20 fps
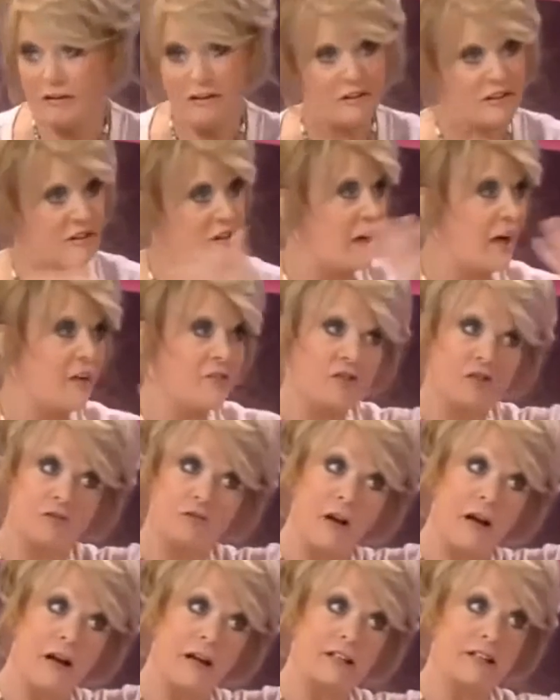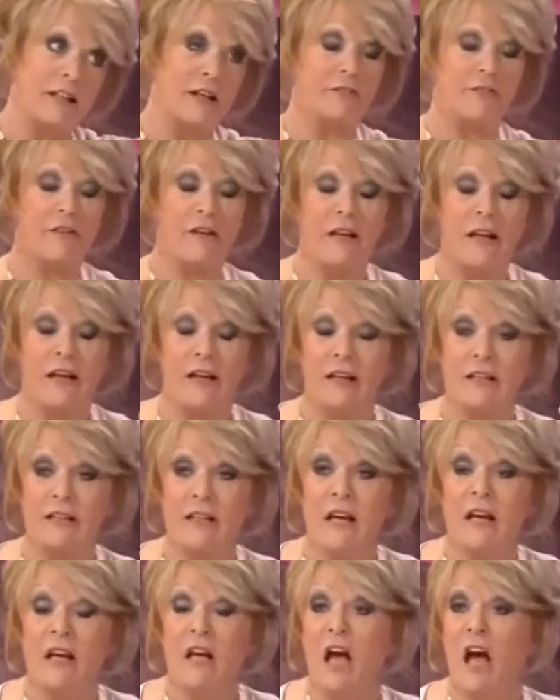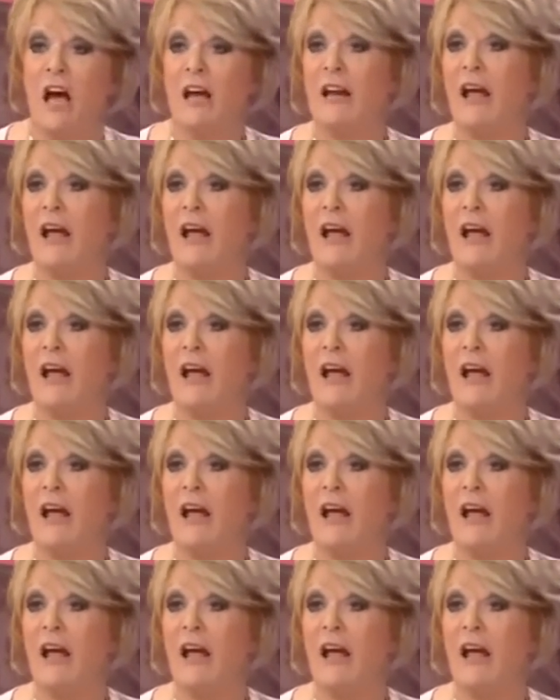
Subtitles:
that I have to write every night, and I